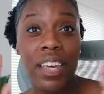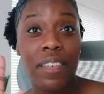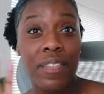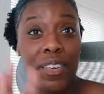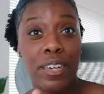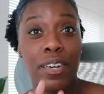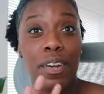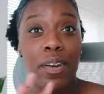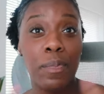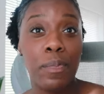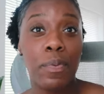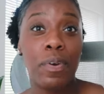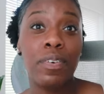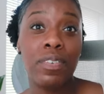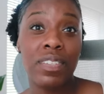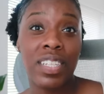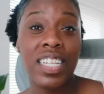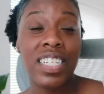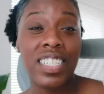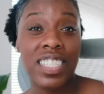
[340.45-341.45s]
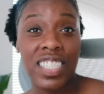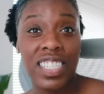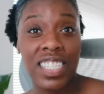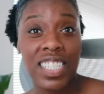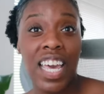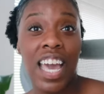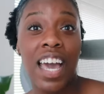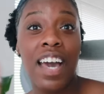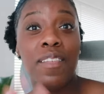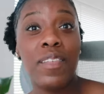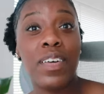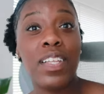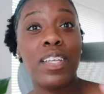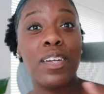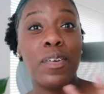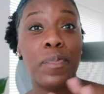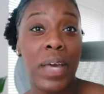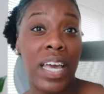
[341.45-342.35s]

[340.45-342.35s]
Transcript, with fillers: If you're dirt broke, then just have a little